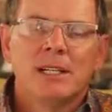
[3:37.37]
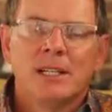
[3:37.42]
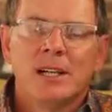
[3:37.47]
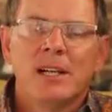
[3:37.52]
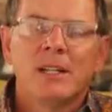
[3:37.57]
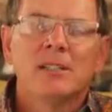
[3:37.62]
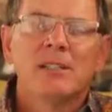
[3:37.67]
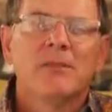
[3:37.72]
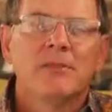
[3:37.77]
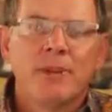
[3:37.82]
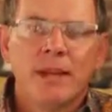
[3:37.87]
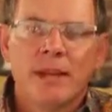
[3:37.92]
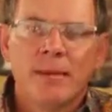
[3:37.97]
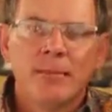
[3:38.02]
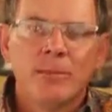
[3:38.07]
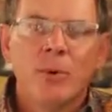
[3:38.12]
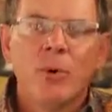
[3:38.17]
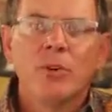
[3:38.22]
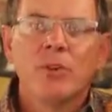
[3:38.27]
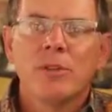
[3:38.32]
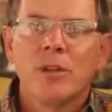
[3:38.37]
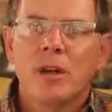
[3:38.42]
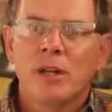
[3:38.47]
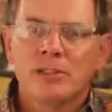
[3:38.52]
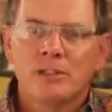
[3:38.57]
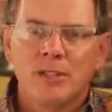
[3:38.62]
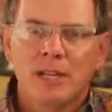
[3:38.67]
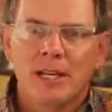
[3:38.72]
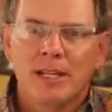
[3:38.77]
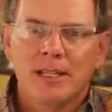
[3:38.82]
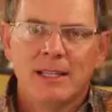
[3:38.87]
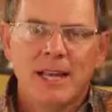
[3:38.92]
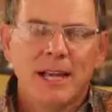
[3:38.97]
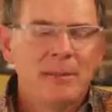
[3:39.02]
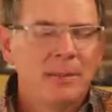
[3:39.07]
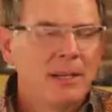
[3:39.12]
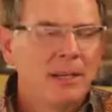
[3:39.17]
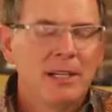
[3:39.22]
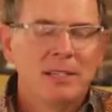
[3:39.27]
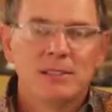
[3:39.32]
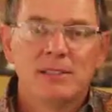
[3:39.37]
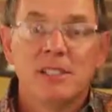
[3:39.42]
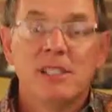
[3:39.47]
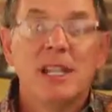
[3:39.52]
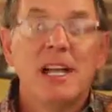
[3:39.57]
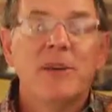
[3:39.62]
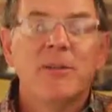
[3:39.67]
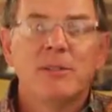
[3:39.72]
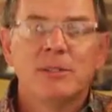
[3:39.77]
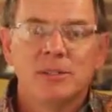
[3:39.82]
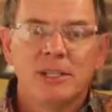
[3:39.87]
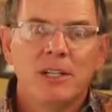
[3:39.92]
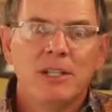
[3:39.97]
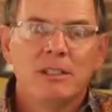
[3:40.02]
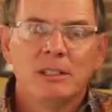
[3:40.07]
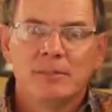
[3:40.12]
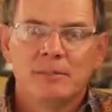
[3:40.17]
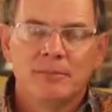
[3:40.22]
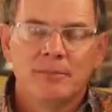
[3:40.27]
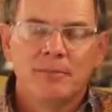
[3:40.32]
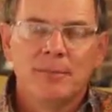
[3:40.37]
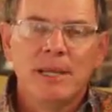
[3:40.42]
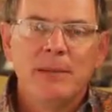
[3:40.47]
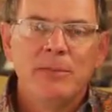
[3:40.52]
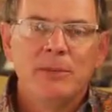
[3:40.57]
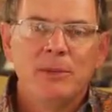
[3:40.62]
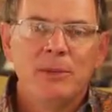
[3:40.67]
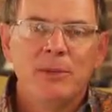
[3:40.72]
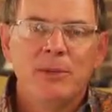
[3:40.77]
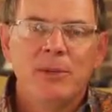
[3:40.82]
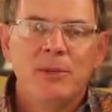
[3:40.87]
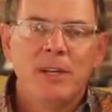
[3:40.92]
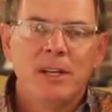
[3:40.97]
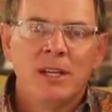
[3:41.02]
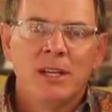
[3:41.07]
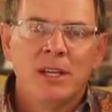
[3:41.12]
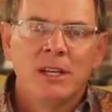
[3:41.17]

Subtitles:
cultivate more thoughts like that, because the net result of people who